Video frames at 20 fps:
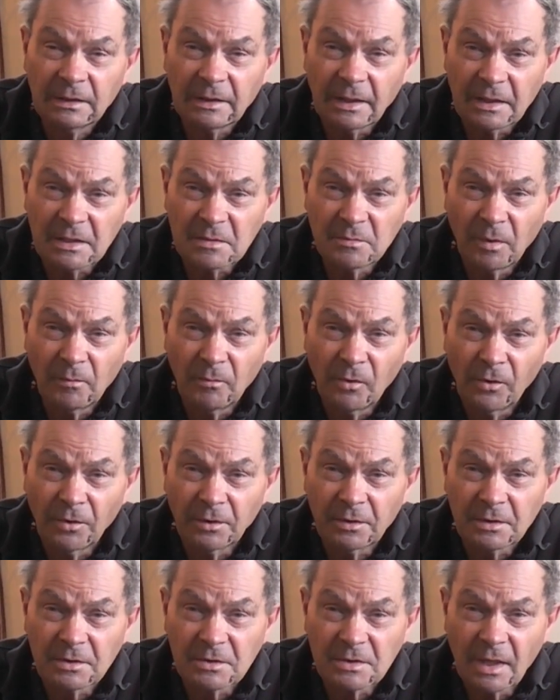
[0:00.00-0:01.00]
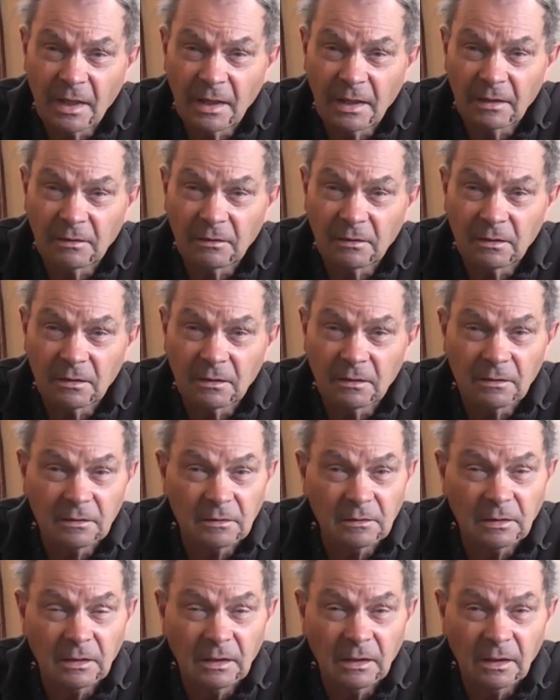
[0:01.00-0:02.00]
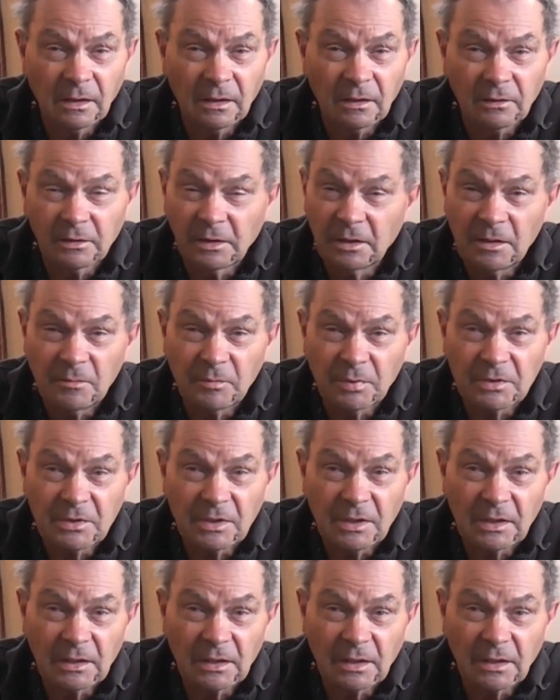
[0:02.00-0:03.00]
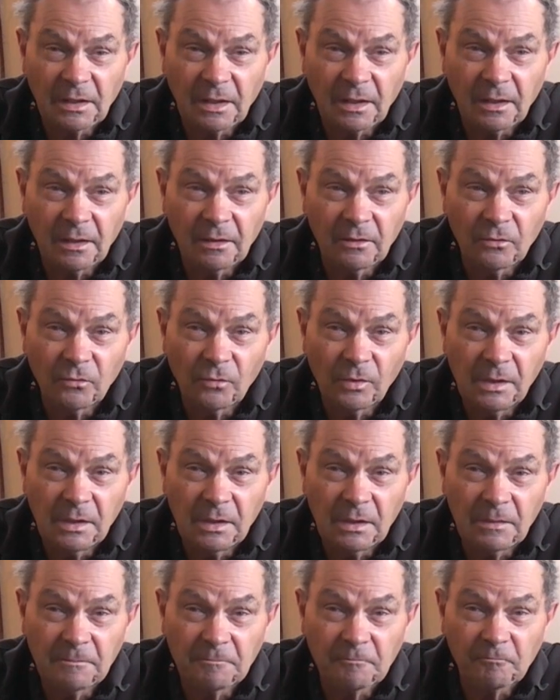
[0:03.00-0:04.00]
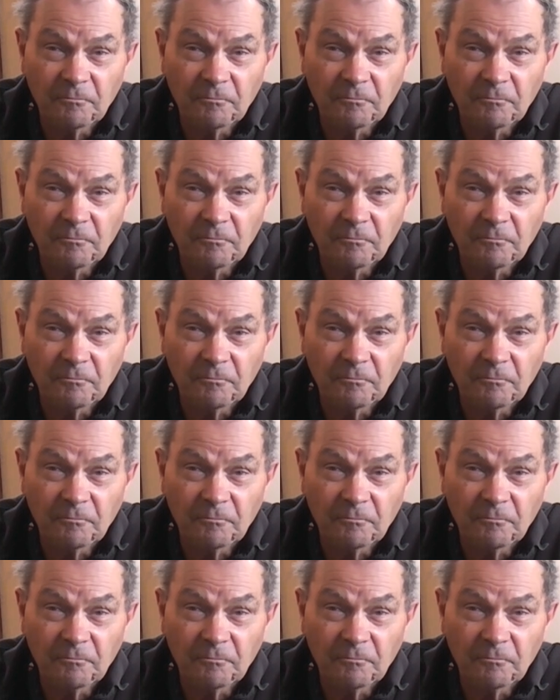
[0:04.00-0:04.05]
takes my mind to start on any particular day or week